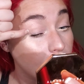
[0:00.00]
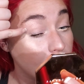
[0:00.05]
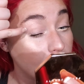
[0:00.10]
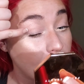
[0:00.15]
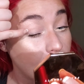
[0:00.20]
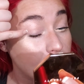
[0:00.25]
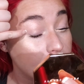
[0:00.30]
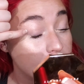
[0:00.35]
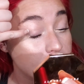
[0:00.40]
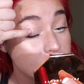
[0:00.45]
It
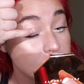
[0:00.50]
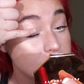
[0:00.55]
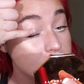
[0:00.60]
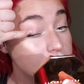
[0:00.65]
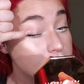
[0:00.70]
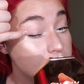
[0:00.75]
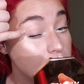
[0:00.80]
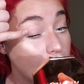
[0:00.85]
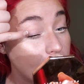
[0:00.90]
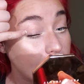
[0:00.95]
kind of
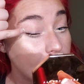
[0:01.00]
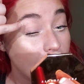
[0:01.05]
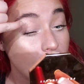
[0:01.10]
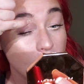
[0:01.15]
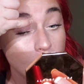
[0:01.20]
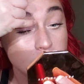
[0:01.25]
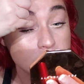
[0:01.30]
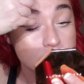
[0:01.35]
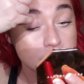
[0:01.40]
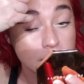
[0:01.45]
just like
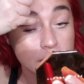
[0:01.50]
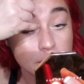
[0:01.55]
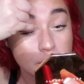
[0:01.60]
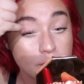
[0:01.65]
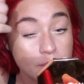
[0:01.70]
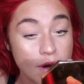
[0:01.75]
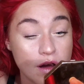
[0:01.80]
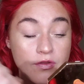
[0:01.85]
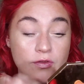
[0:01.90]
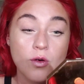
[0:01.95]
helps me
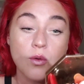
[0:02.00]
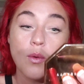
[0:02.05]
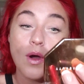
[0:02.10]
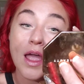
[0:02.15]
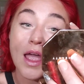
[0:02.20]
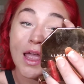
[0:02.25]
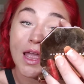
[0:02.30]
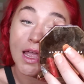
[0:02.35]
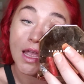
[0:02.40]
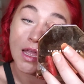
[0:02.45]
buff
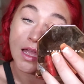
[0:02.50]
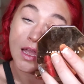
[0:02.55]
away